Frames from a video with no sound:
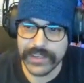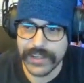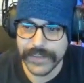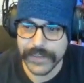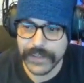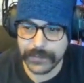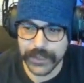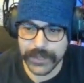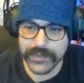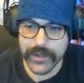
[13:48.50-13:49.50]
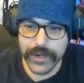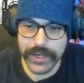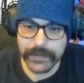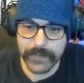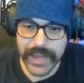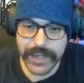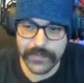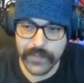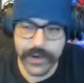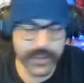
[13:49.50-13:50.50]
these blimps going back and
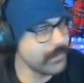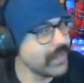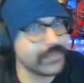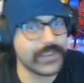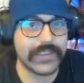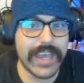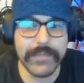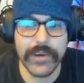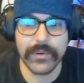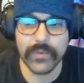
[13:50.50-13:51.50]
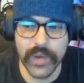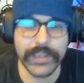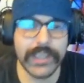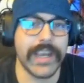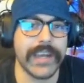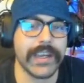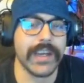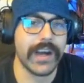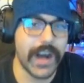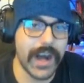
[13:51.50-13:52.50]
forth, it makes this game mode run like
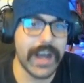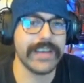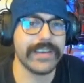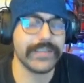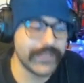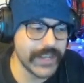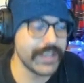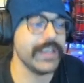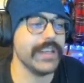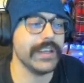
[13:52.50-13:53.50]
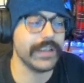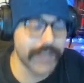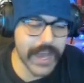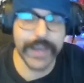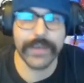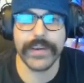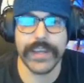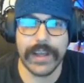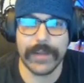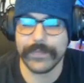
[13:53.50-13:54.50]
hot, stinky
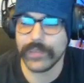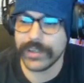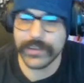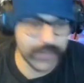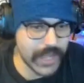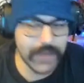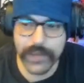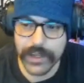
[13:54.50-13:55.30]
diarrhea. It does not run